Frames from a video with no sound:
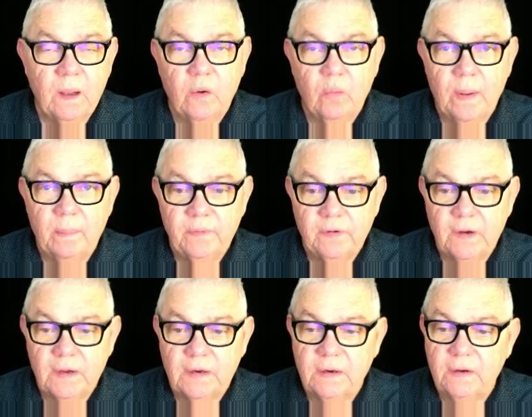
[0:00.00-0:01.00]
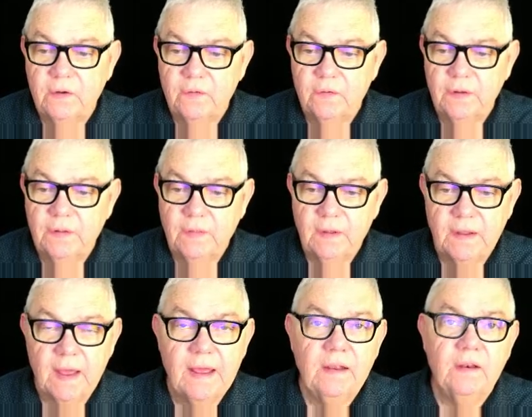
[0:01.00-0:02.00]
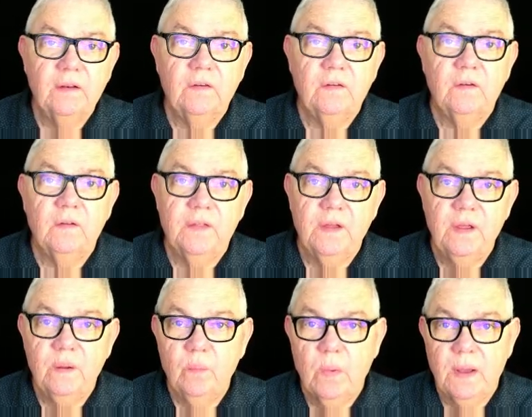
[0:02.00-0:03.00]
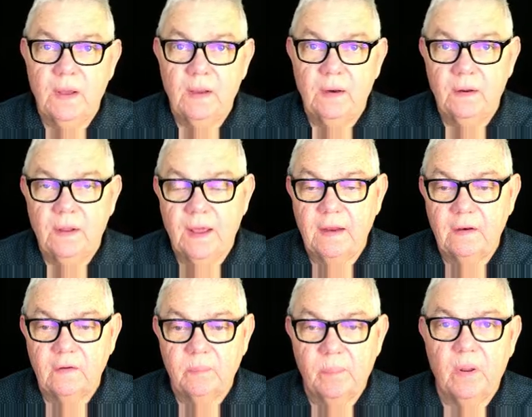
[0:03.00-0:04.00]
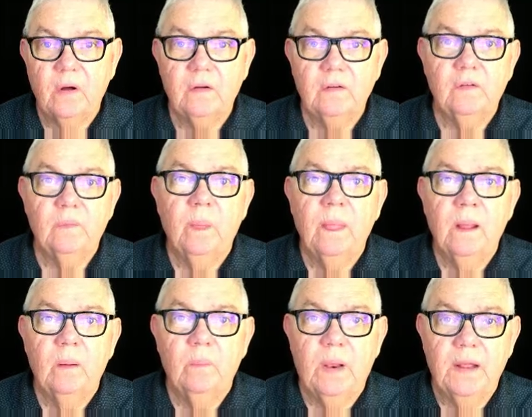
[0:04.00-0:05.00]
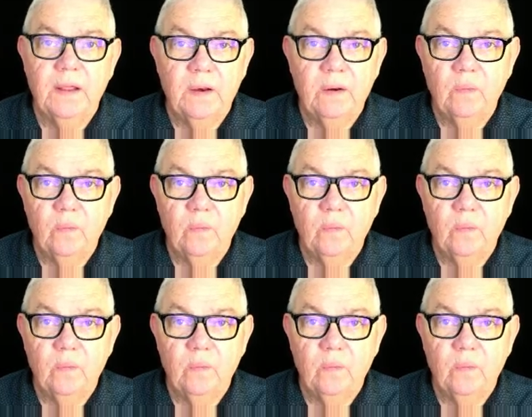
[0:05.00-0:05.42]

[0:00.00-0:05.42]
a website using the Kadence theme and Kadence blocks plugin.